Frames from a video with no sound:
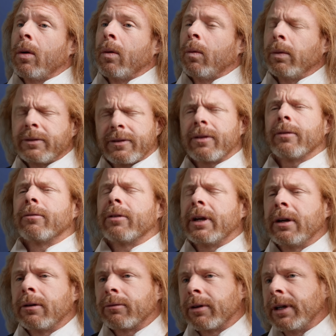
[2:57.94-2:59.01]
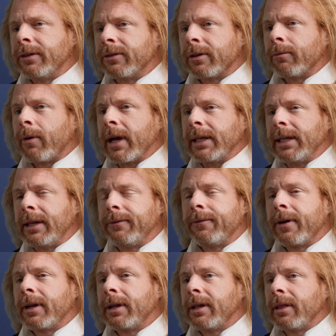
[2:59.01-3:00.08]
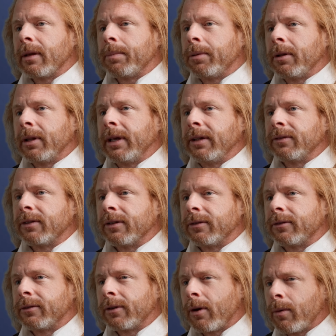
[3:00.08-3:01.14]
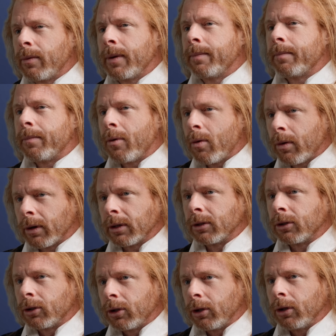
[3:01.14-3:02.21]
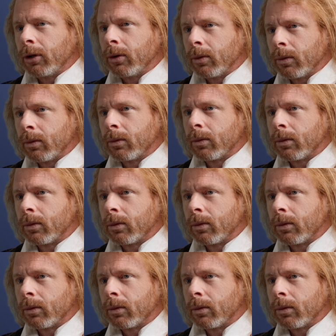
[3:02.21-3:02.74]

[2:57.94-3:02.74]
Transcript: what's the real reason why defunding the police is so important to you?